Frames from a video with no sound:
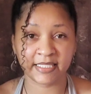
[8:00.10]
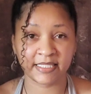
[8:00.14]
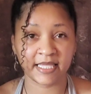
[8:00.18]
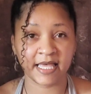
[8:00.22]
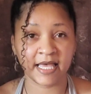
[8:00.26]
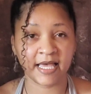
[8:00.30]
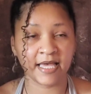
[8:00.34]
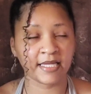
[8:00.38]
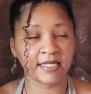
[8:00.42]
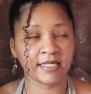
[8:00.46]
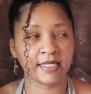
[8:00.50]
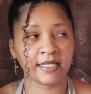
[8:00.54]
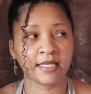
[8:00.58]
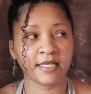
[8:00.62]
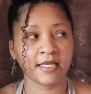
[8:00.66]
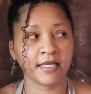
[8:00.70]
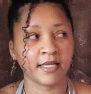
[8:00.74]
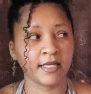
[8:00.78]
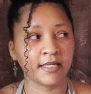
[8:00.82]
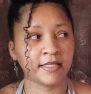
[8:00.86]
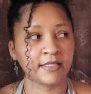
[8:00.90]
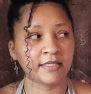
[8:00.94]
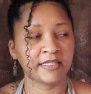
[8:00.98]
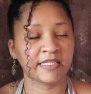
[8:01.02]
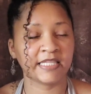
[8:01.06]
that,
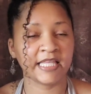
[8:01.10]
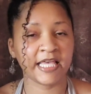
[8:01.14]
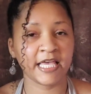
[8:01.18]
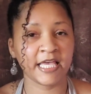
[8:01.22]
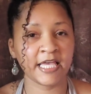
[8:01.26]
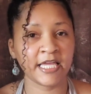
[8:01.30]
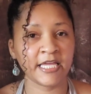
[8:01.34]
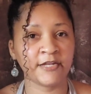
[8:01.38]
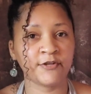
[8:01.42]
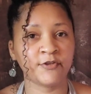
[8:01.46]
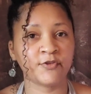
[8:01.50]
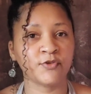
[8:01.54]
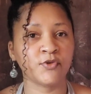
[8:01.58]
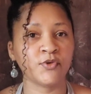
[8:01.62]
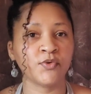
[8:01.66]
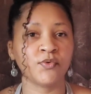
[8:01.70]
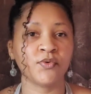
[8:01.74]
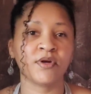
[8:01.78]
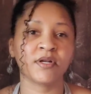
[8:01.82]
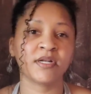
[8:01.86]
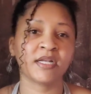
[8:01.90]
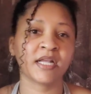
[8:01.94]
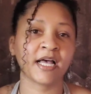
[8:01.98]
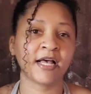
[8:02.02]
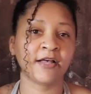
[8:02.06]
then you
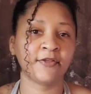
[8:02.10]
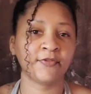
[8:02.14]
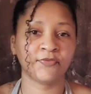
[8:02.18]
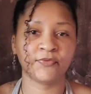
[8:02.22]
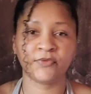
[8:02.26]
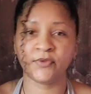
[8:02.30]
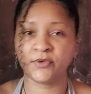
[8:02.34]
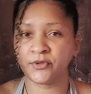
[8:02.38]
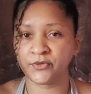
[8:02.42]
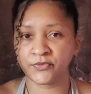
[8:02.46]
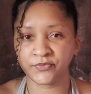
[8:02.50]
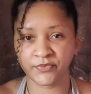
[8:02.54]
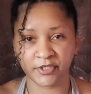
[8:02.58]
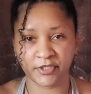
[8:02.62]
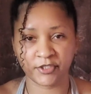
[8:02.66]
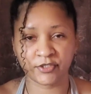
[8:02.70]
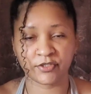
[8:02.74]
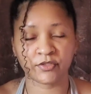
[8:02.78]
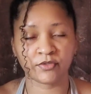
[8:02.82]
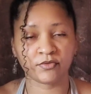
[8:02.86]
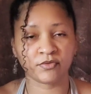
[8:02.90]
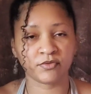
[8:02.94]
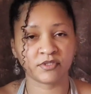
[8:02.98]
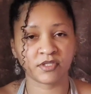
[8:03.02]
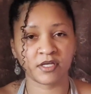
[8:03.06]
are not the
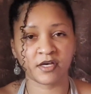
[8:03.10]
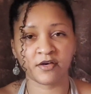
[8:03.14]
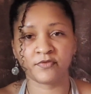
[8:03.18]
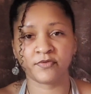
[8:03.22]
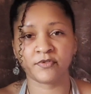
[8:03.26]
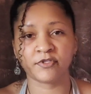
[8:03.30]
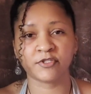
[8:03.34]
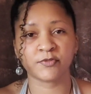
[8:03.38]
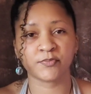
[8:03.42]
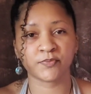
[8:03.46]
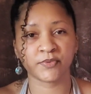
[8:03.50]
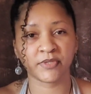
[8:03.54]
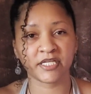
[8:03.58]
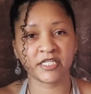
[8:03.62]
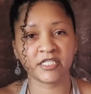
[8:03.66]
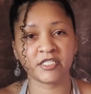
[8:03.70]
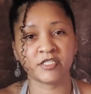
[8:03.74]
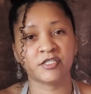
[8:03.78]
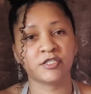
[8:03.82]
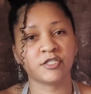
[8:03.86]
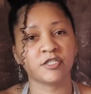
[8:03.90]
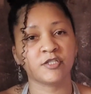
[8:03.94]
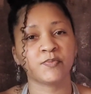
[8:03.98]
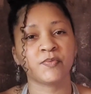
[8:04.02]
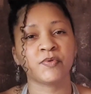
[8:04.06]
originals of this place.
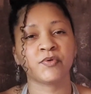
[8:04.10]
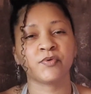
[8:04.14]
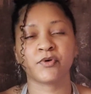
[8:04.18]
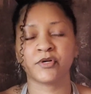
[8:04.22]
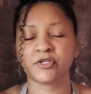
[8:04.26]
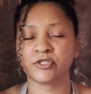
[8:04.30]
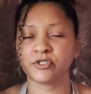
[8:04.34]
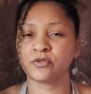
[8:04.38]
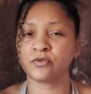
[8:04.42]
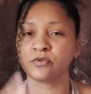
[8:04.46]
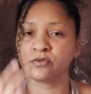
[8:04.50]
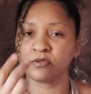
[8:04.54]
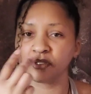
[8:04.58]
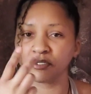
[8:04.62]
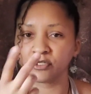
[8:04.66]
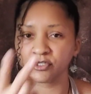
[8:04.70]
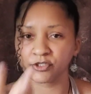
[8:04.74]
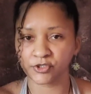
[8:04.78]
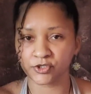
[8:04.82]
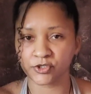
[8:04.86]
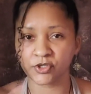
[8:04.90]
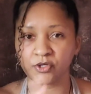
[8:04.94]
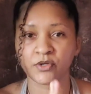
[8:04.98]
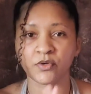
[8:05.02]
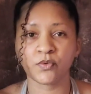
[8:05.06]
Just because you look a
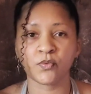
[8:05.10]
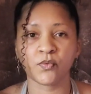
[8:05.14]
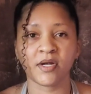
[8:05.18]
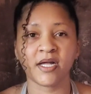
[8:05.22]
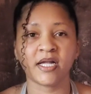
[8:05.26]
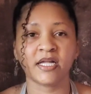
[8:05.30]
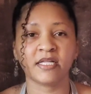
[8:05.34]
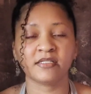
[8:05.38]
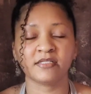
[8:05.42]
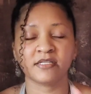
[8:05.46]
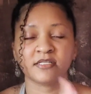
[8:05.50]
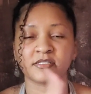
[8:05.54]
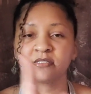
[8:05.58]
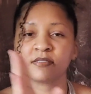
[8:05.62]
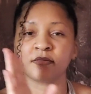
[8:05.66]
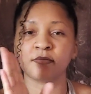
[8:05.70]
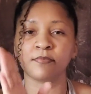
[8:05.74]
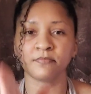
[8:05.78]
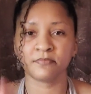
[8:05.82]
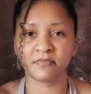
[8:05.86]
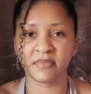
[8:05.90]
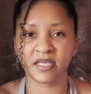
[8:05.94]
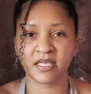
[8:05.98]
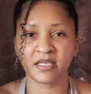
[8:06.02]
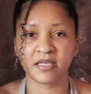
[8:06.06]
certain way doesn't
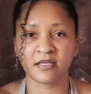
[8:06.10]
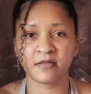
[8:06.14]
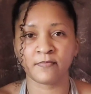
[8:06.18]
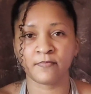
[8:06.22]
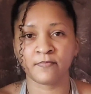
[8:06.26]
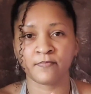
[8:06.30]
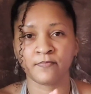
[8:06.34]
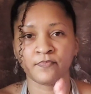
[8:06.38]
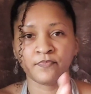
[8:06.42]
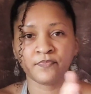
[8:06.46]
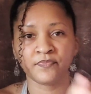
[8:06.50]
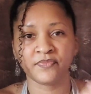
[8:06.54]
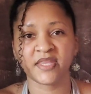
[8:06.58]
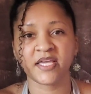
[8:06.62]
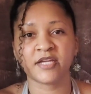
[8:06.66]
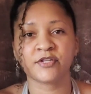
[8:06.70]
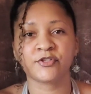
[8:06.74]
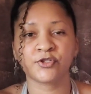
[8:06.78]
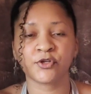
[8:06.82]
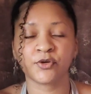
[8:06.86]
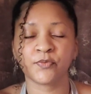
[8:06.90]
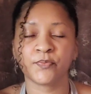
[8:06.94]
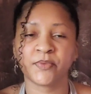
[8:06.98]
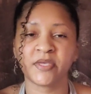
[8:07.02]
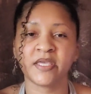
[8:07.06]
mean that
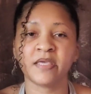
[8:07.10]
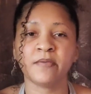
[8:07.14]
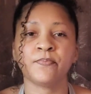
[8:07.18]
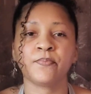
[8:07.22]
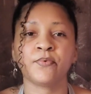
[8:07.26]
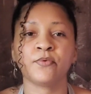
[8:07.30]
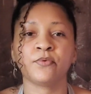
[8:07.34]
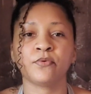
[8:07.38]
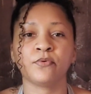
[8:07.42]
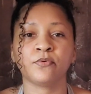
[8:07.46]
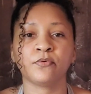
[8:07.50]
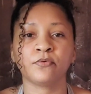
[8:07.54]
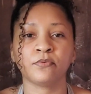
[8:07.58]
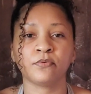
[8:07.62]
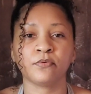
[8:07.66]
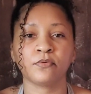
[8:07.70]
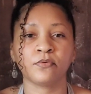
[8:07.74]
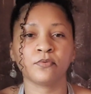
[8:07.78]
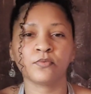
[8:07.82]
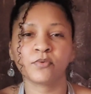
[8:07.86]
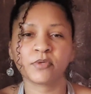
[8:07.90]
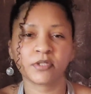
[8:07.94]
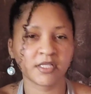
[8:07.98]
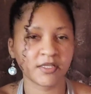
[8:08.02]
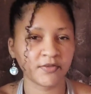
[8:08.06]
your people
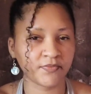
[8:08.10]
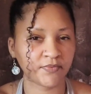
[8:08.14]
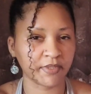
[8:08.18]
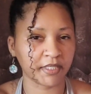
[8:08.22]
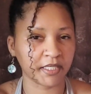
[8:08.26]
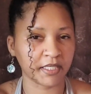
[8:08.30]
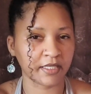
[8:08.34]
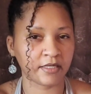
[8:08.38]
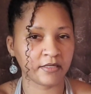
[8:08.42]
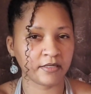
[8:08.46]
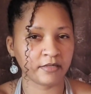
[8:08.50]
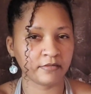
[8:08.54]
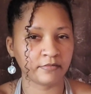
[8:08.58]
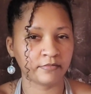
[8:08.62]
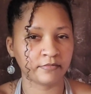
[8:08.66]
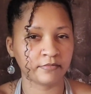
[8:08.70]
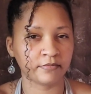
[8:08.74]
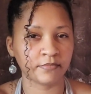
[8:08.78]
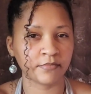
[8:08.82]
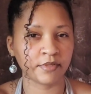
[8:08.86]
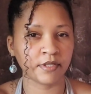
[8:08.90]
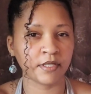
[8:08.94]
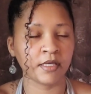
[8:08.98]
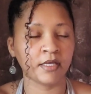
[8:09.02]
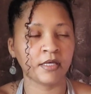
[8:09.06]
were living here.
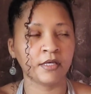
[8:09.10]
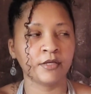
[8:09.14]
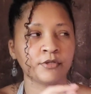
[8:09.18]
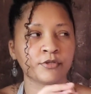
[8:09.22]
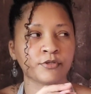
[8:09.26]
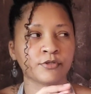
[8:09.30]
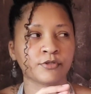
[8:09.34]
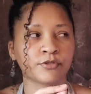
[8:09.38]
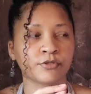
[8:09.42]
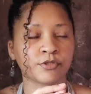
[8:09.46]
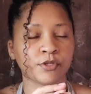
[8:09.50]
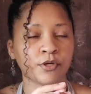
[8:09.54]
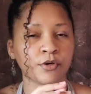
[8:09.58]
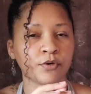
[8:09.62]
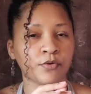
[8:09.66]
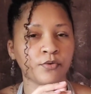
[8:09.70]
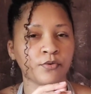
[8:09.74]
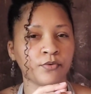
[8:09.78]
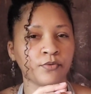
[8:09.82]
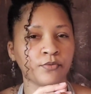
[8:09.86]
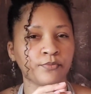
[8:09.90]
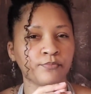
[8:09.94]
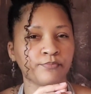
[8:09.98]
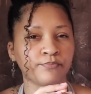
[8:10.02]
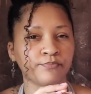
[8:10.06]

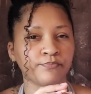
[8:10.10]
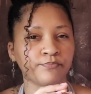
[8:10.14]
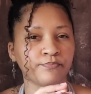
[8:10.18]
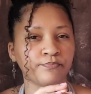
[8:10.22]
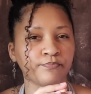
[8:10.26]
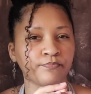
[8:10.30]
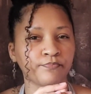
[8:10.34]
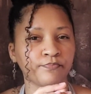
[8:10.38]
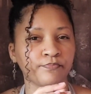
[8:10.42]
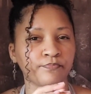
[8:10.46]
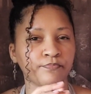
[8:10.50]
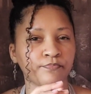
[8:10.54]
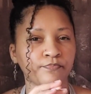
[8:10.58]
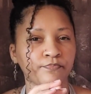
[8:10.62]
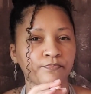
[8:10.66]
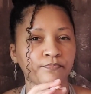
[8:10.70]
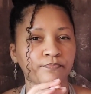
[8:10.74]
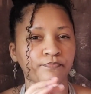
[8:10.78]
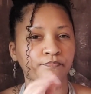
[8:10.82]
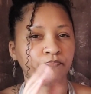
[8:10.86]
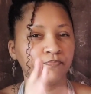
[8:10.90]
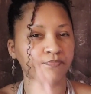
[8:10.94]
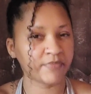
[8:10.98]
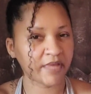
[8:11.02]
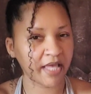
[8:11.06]
So
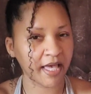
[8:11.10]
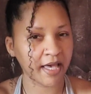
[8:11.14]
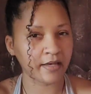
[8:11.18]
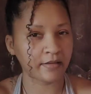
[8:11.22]
yeah,